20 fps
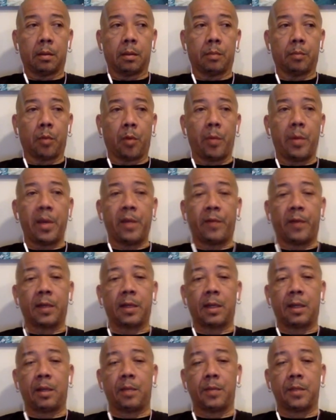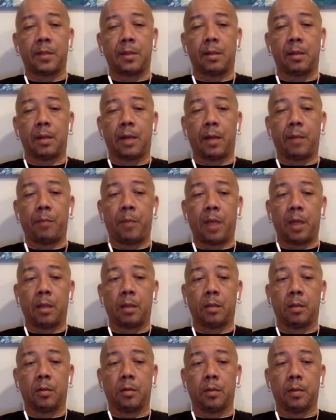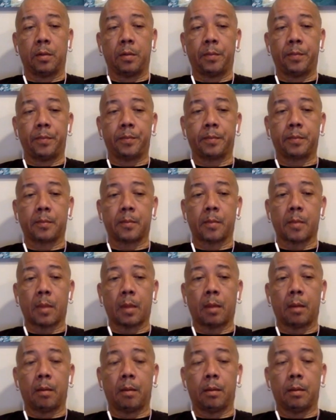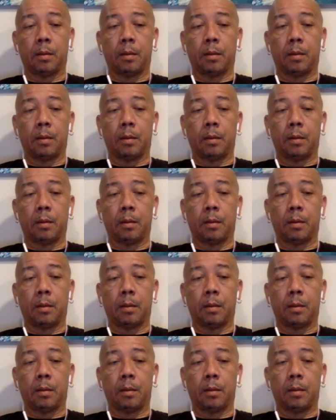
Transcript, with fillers: But me never kill him still, can beg it out. Mm-hmm.